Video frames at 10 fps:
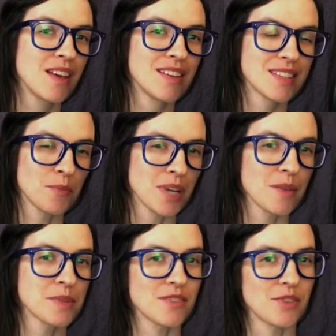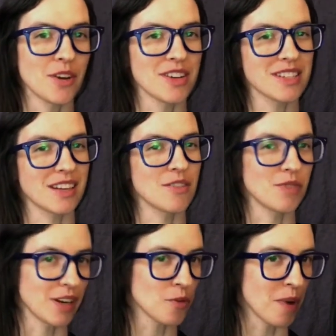Sometimes a virus can
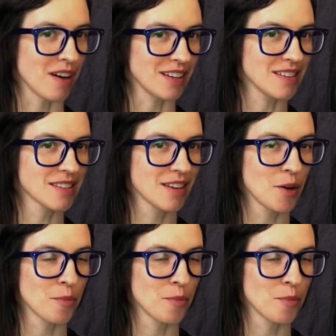invade our bodies,